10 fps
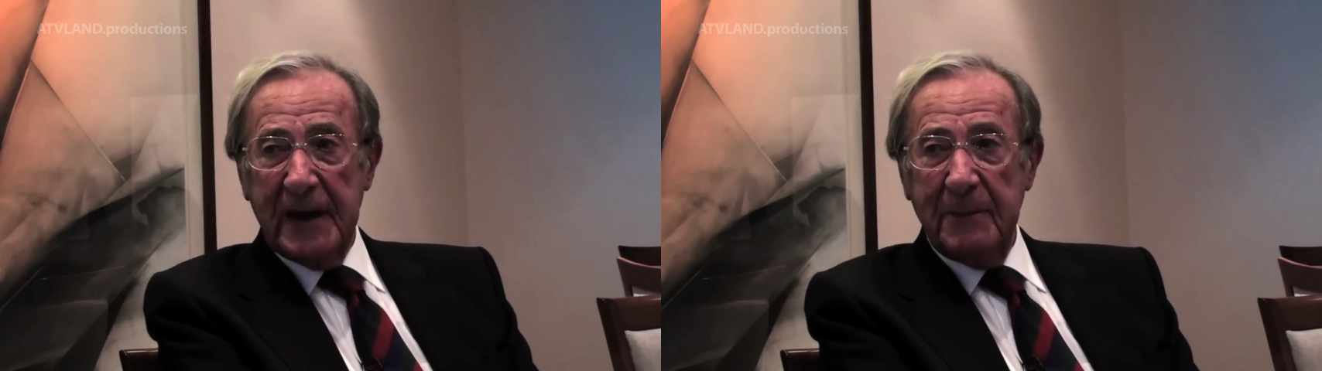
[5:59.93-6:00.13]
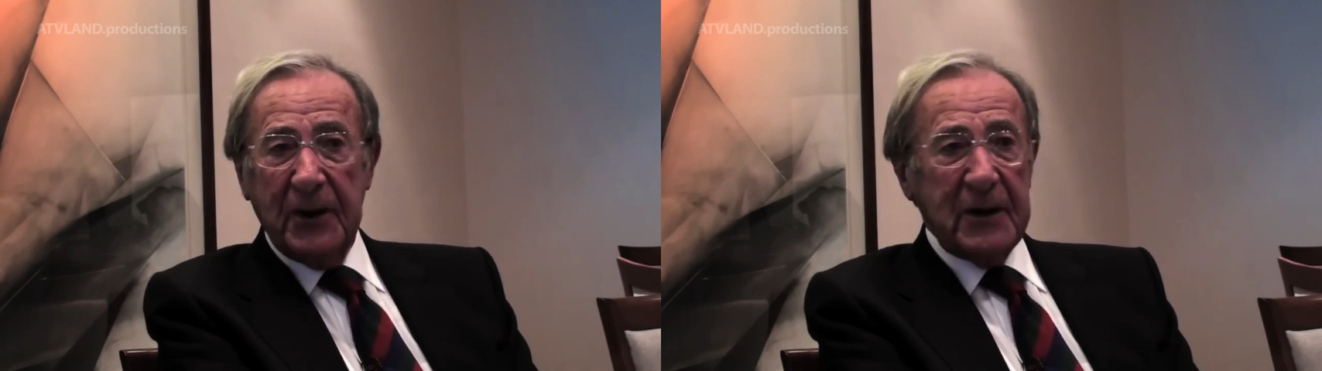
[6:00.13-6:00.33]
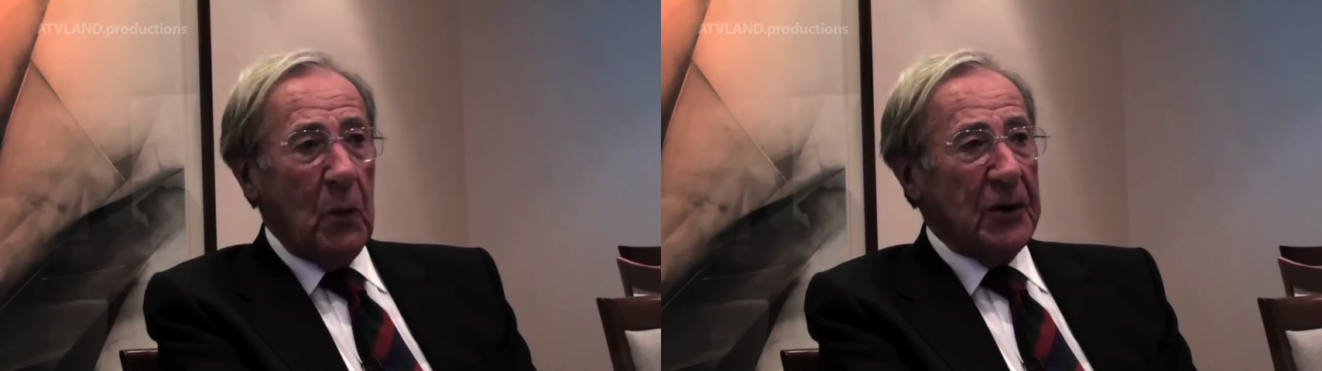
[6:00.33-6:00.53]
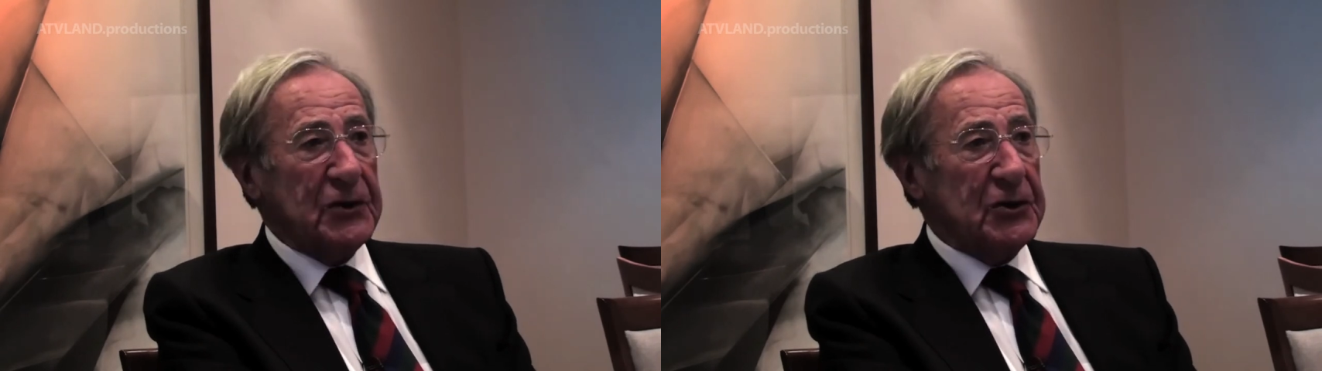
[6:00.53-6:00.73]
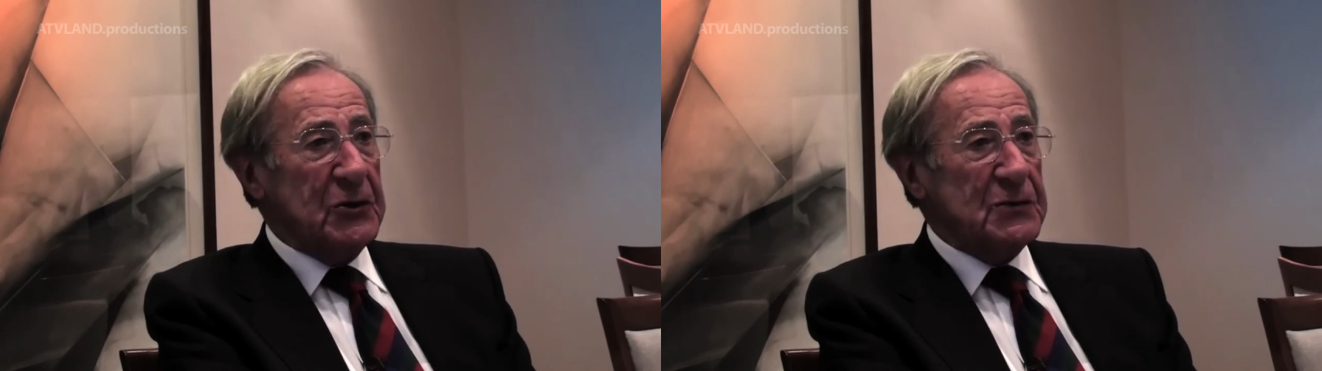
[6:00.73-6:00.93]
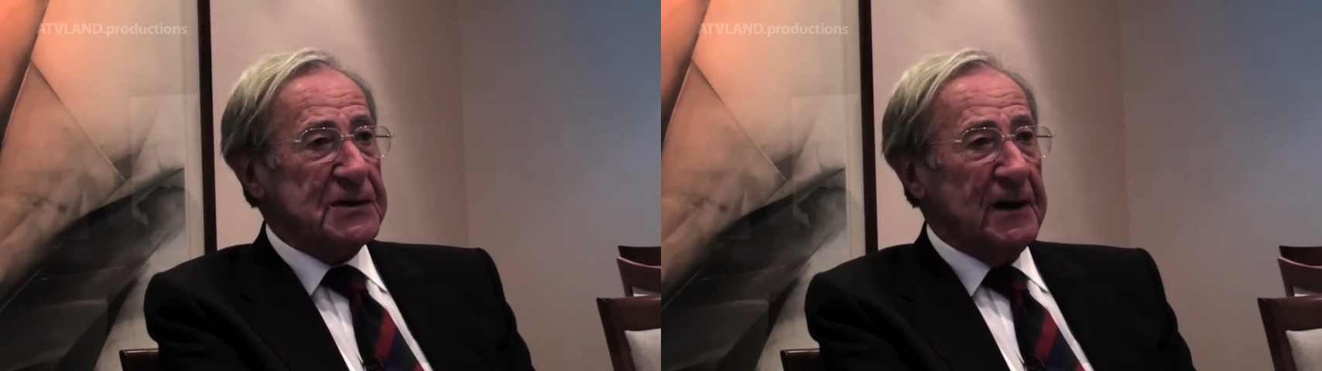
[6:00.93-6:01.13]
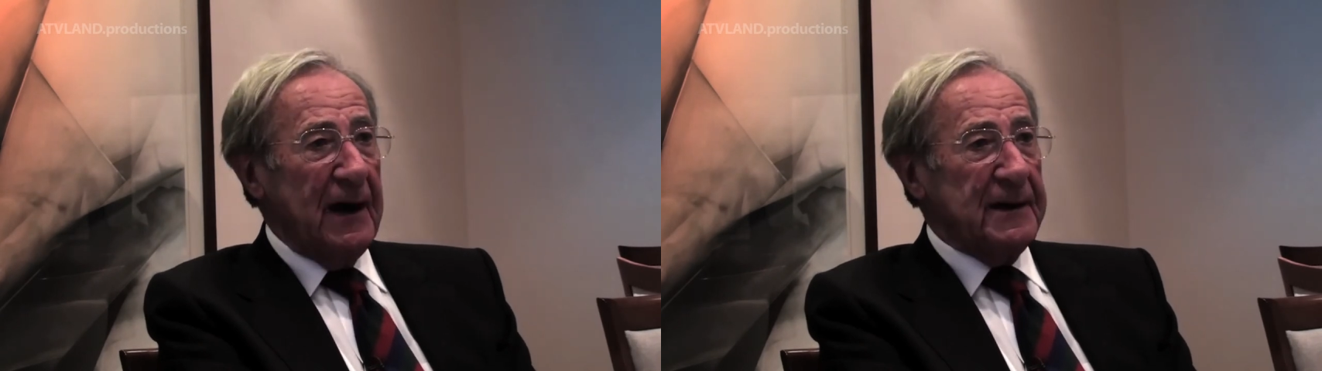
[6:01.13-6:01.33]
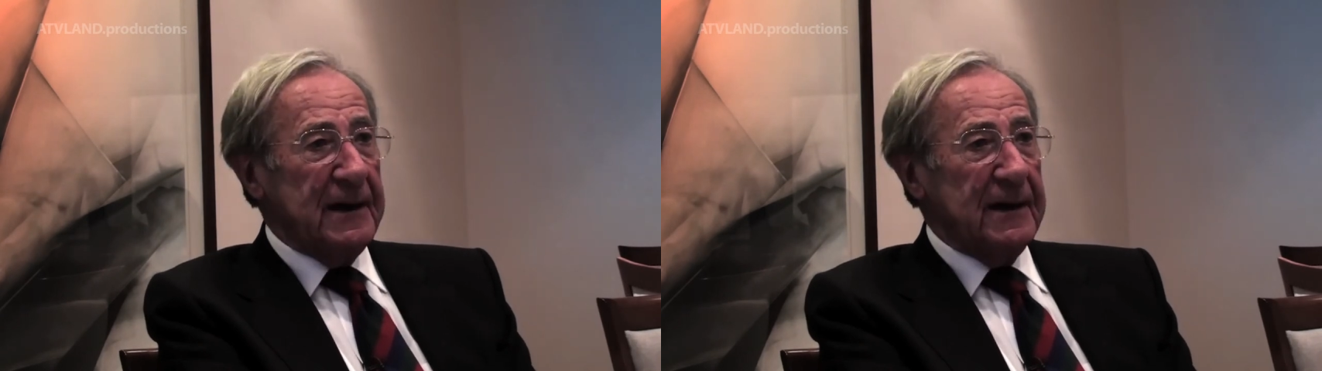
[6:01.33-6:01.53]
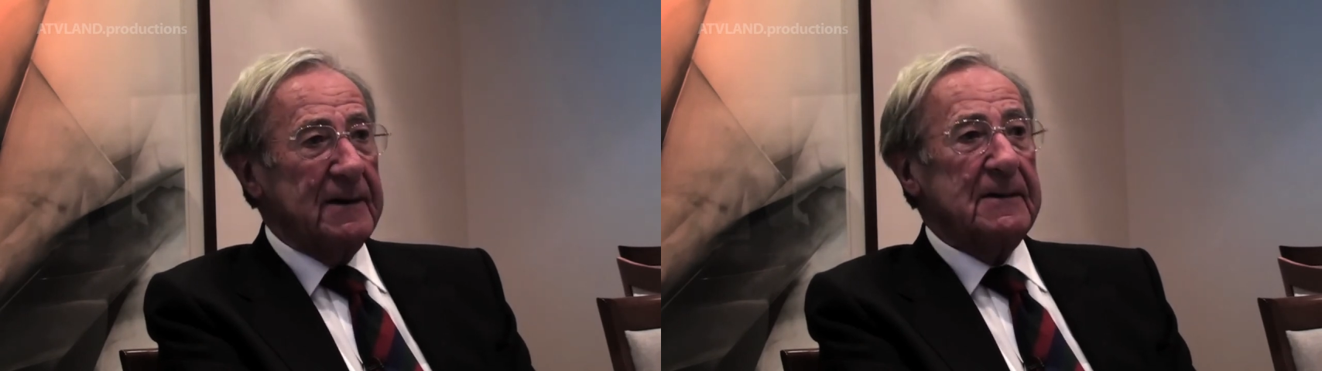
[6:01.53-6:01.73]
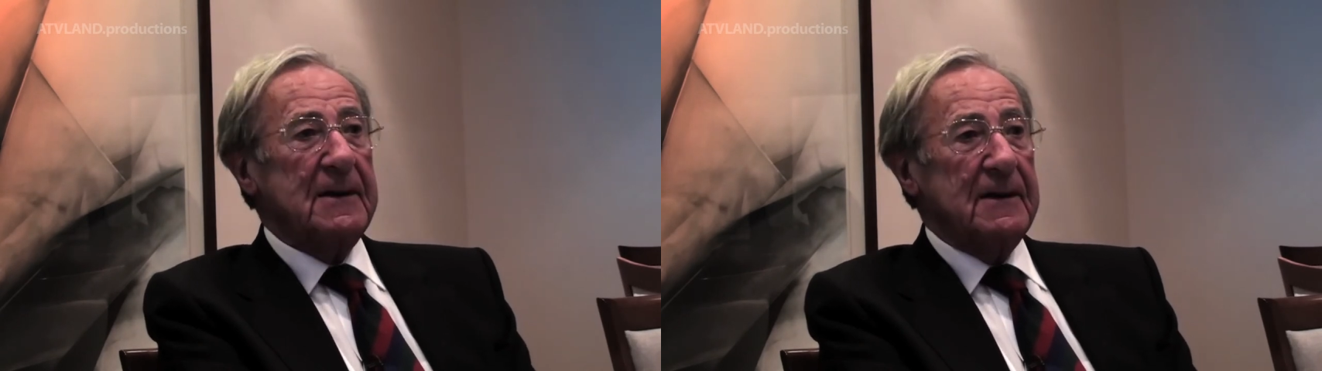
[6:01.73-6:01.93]
Anybody who wanted to use the idea,
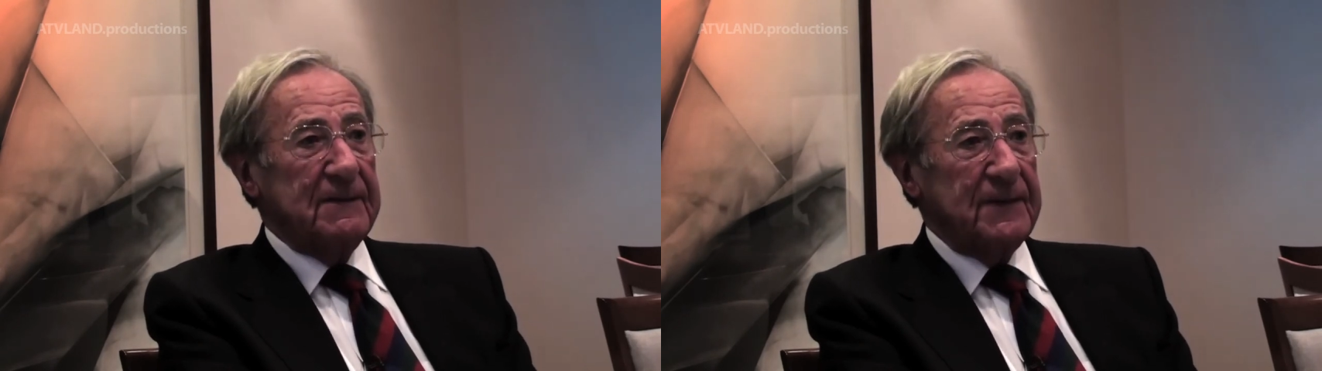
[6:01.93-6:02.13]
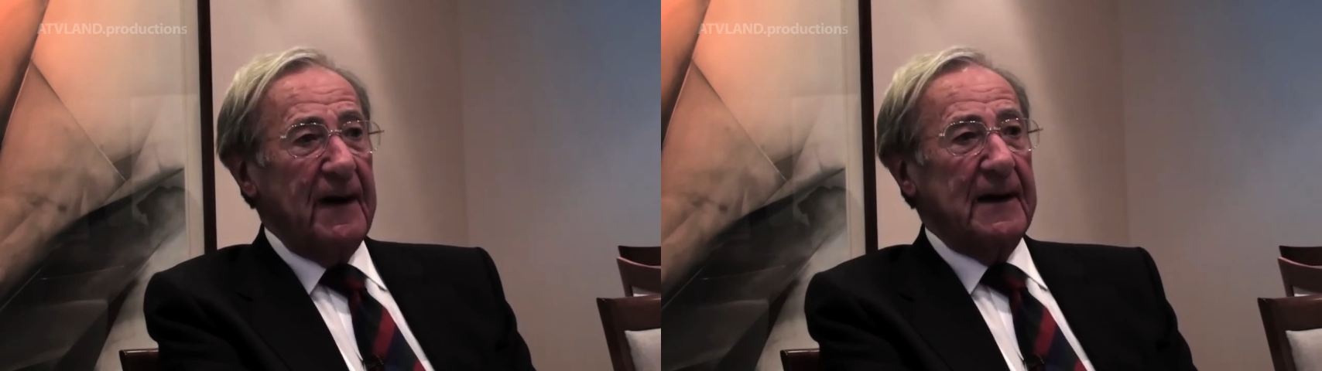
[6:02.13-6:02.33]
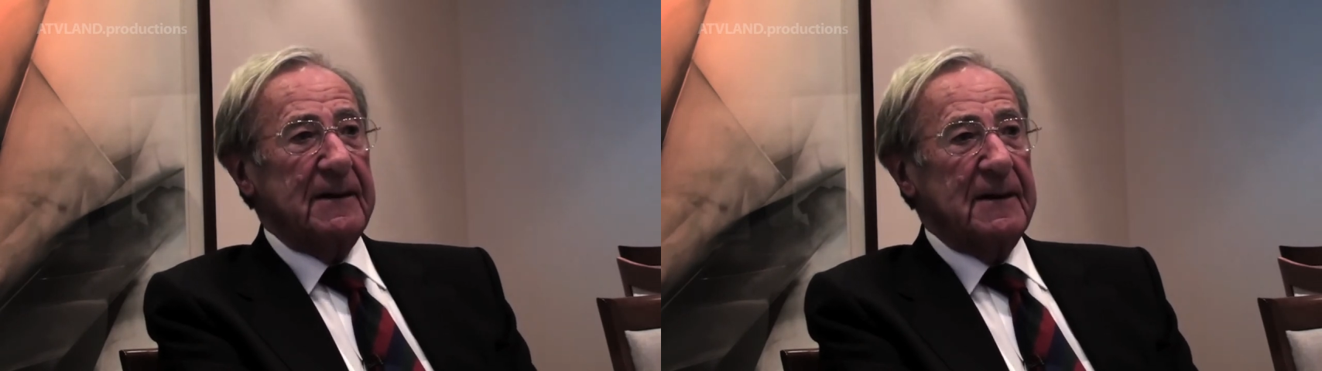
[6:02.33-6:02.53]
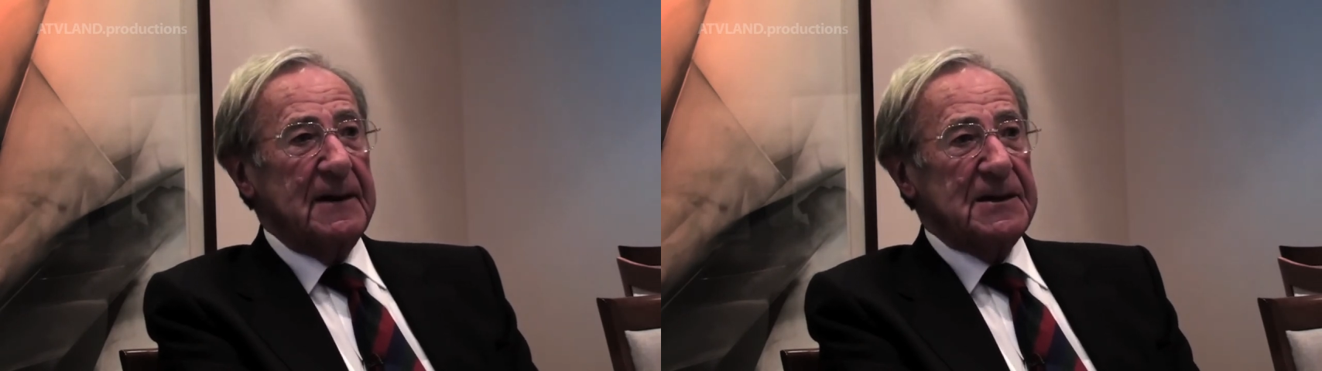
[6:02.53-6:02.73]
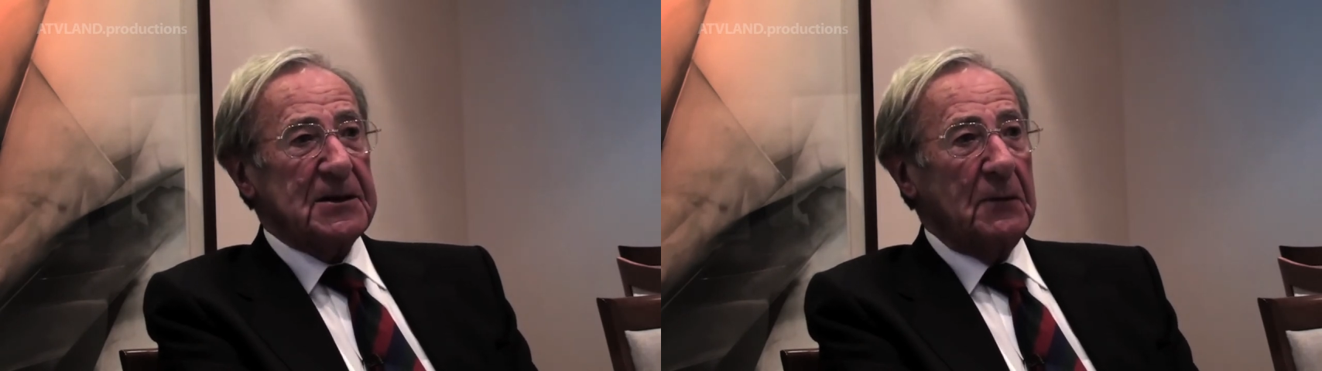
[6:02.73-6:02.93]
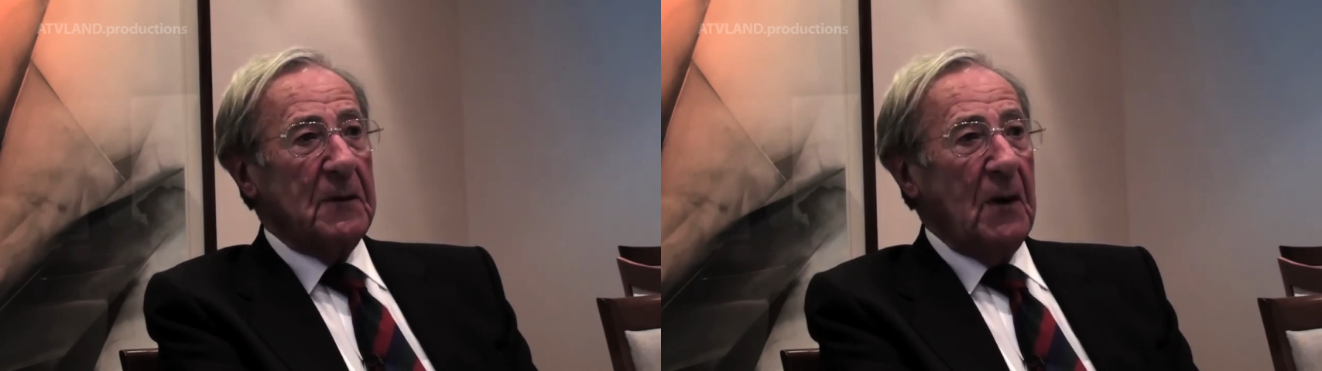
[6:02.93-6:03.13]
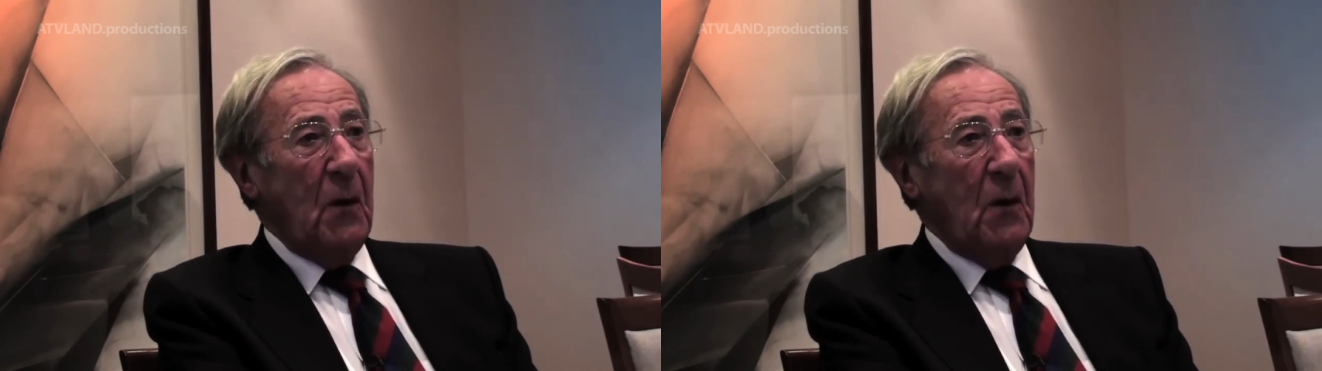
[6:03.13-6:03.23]
fine. So